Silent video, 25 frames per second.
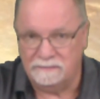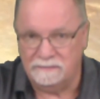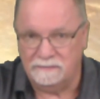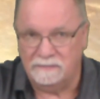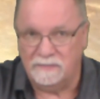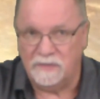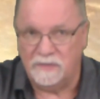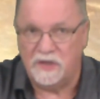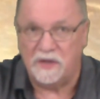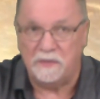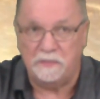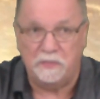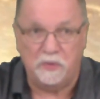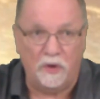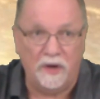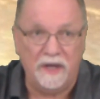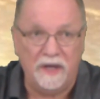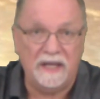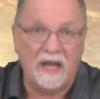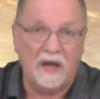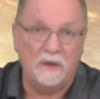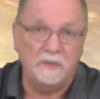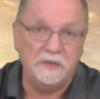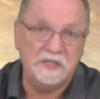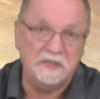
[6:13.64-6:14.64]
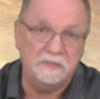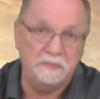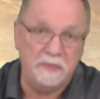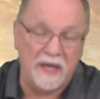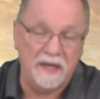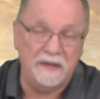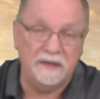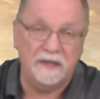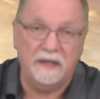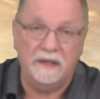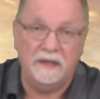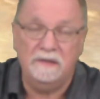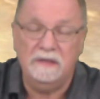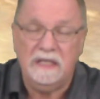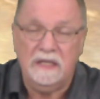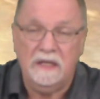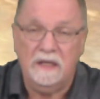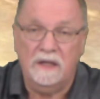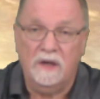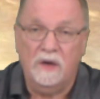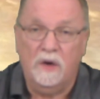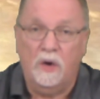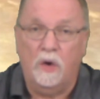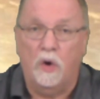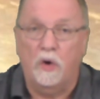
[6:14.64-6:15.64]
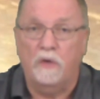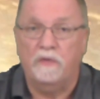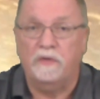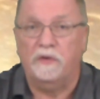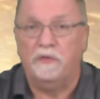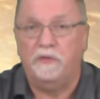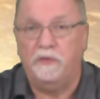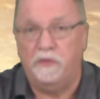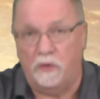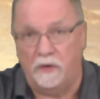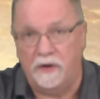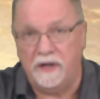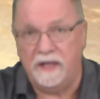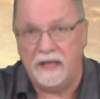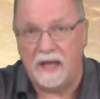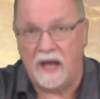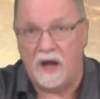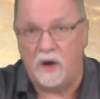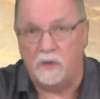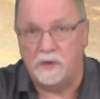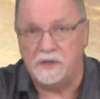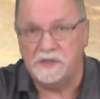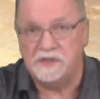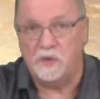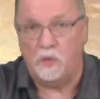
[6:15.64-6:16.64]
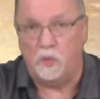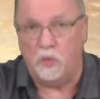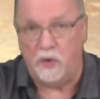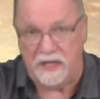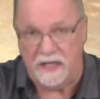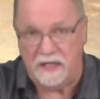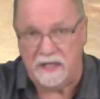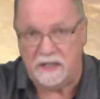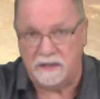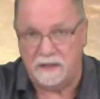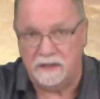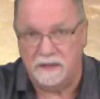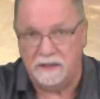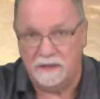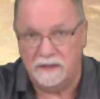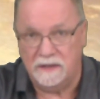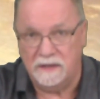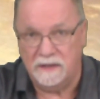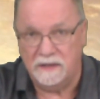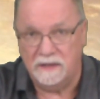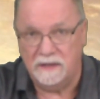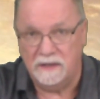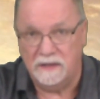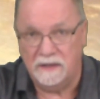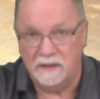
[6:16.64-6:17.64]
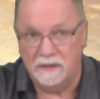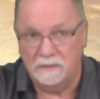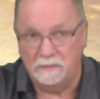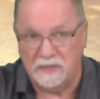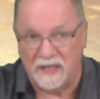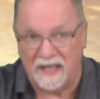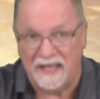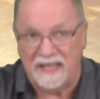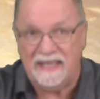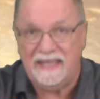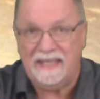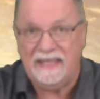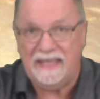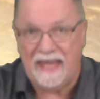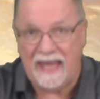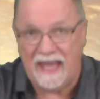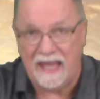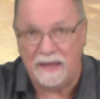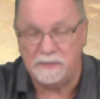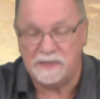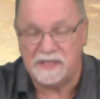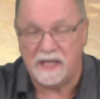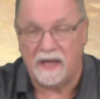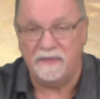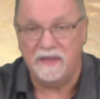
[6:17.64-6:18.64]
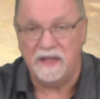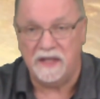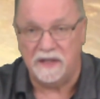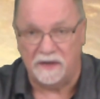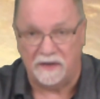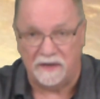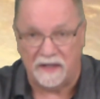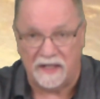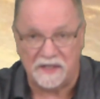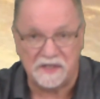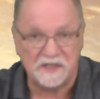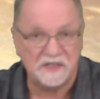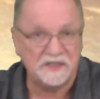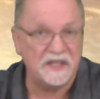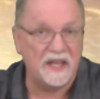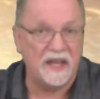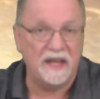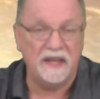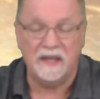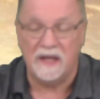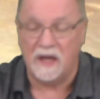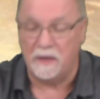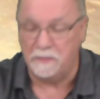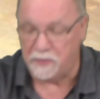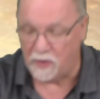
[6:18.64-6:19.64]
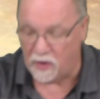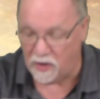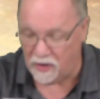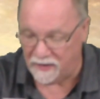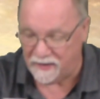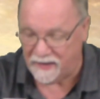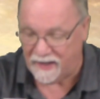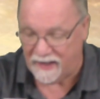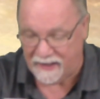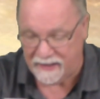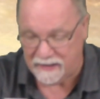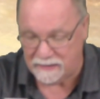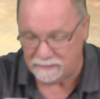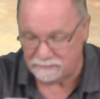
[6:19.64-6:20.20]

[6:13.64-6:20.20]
To the point I was spending over 40 hours a week playing games on the internet, staying up all night.